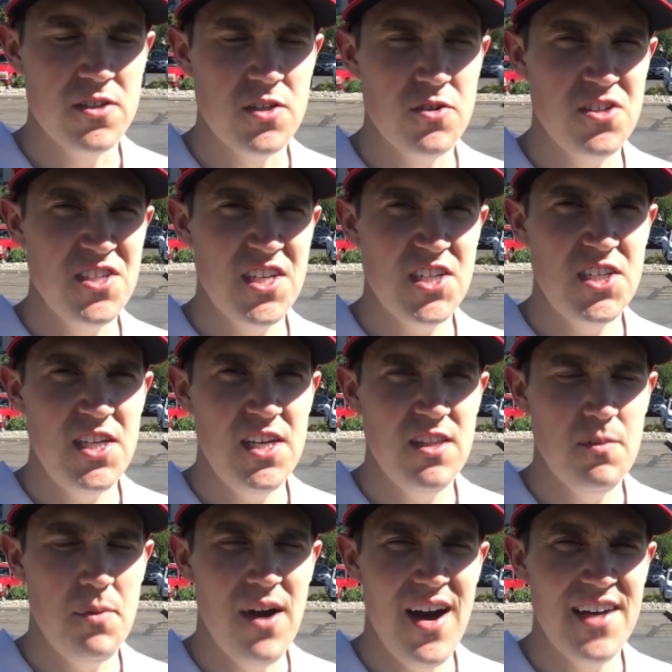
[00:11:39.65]
So 60 in
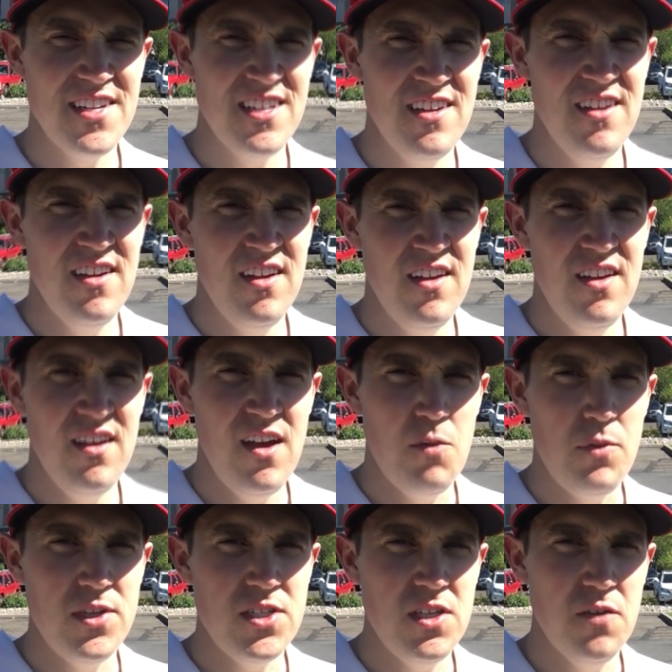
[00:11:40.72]
the pot,
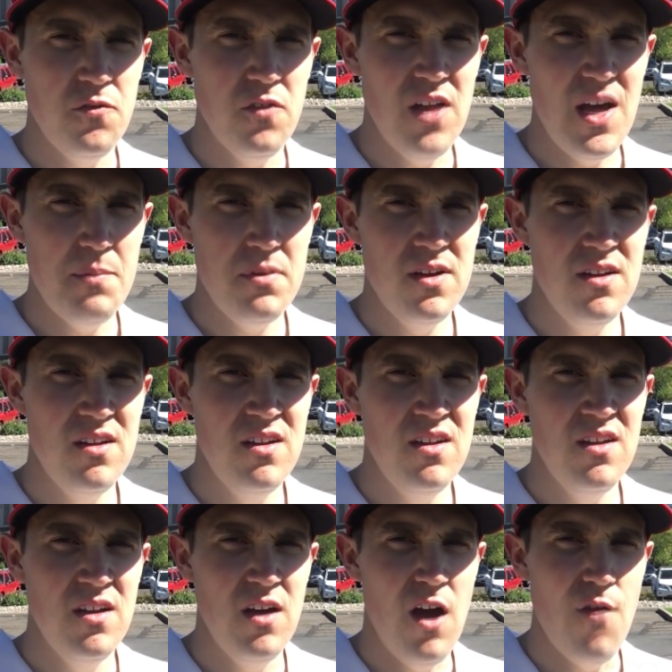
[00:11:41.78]
and we see a flop
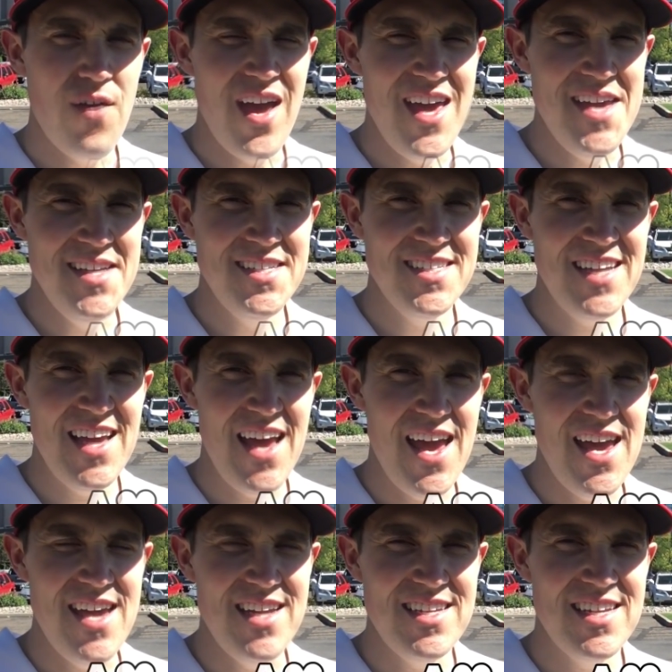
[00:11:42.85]
of
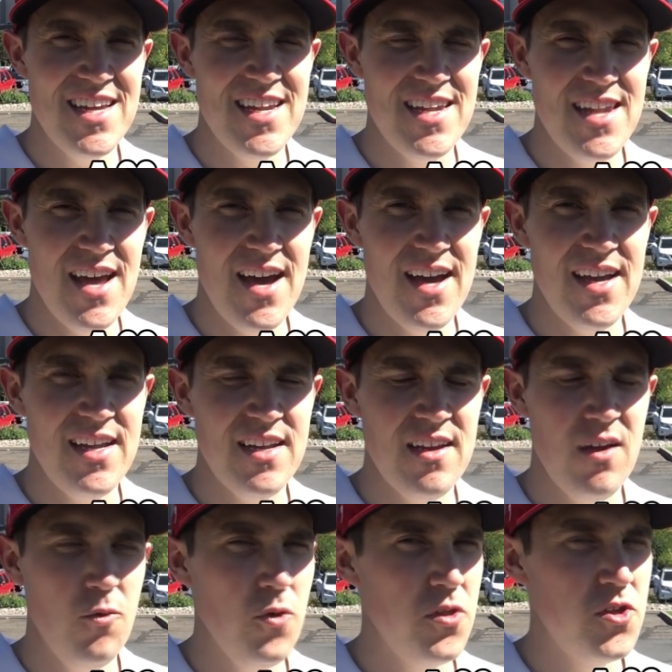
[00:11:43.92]
ace-8-9
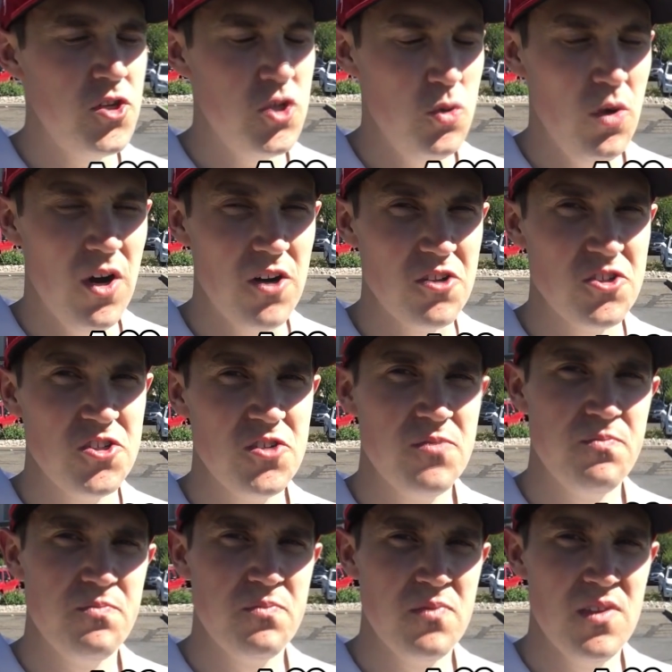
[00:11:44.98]
with 2 hearts.
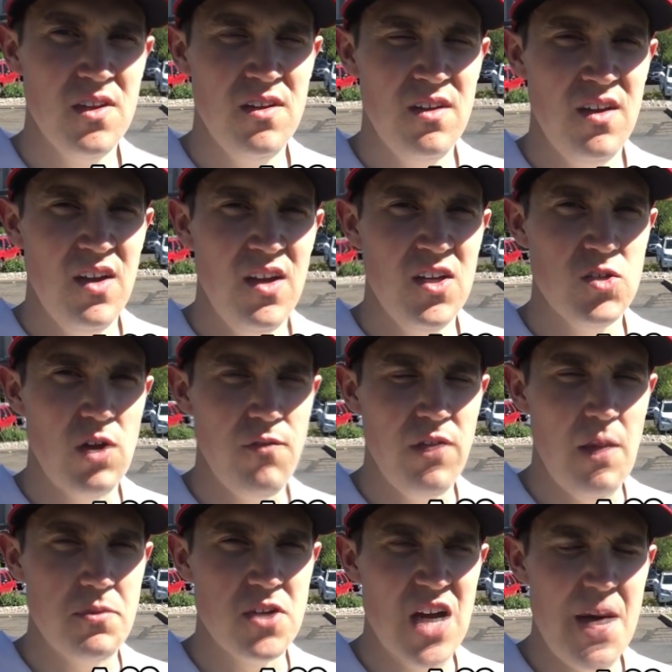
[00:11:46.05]
So I
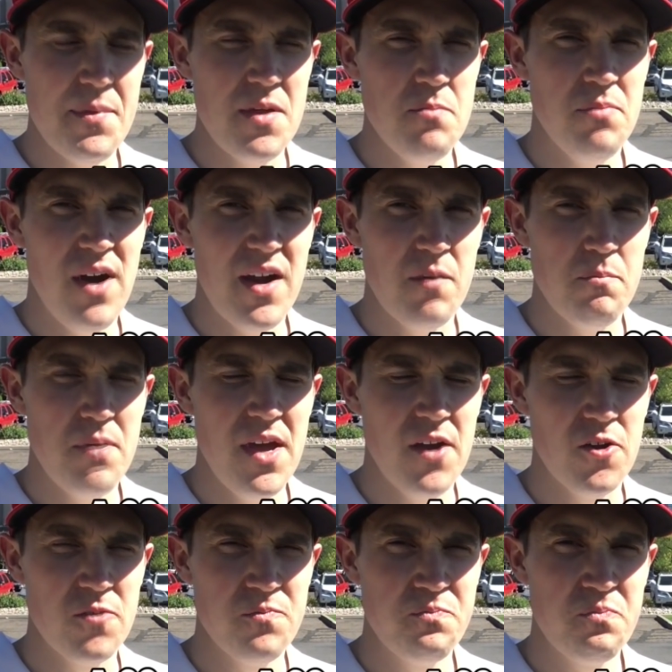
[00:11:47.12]
flop top and bottom
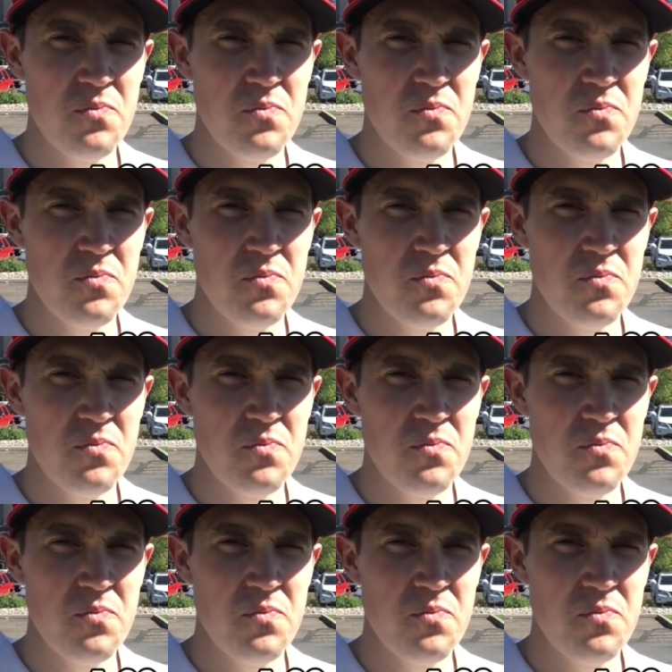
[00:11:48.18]
pair.